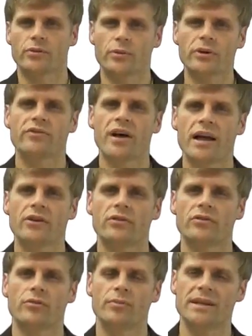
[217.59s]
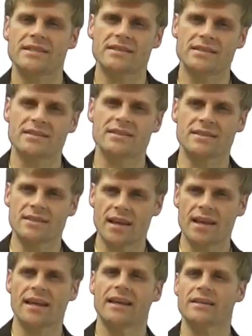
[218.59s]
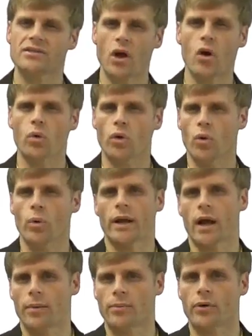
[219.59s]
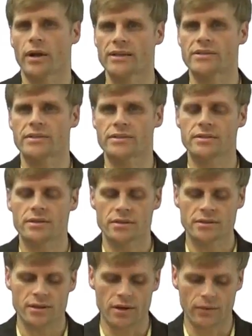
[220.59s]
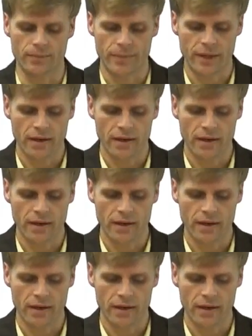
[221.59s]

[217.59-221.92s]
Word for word: The real value of a business is in its ongoing operations, so